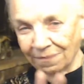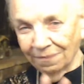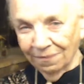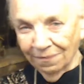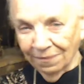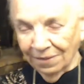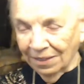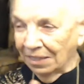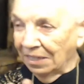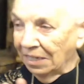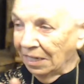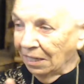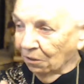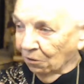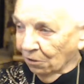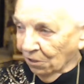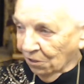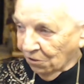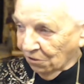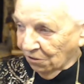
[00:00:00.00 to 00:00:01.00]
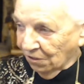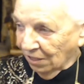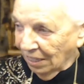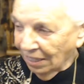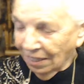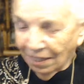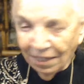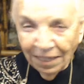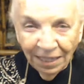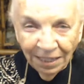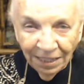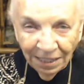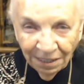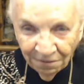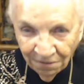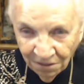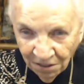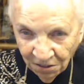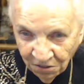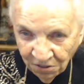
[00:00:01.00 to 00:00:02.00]
the nearest thing any of
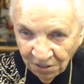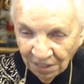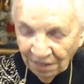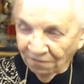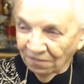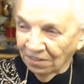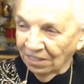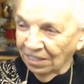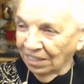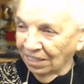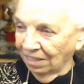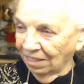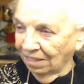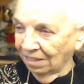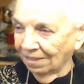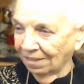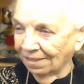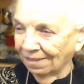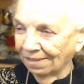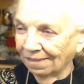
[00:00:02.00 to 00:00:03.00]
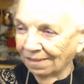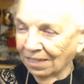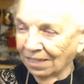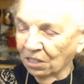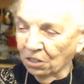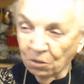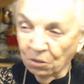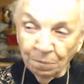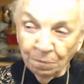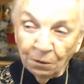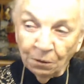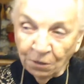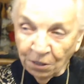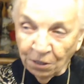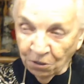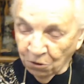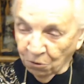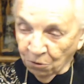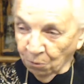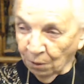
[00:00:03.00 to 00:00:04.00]
us have any
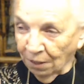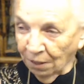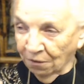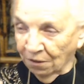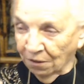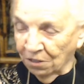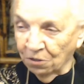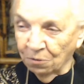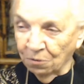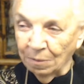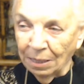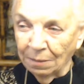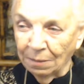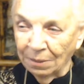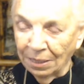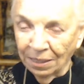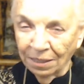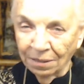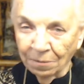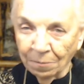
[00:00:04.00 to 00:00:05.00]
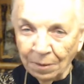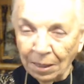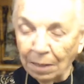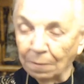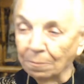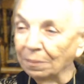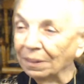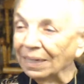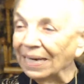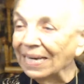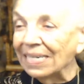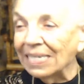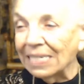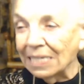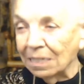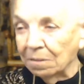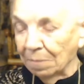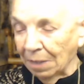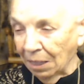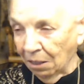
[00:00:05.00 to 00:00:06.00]
experience with is maybe a
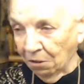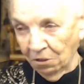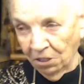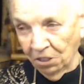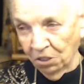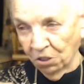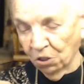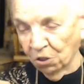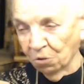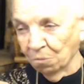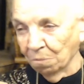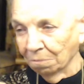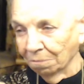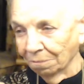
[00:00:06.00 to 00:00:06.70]
blended marriage